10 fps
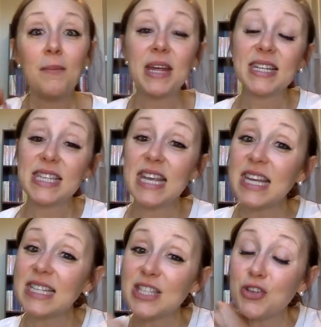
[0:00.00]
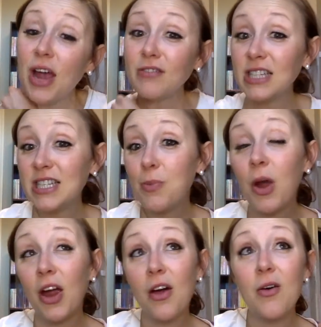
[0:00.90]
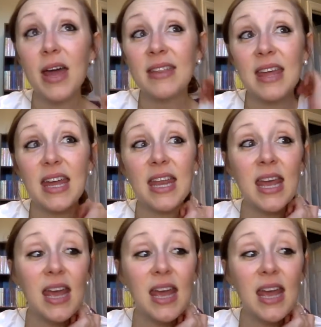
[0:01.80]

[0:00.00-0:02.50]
because he is traveling tomorrow, and then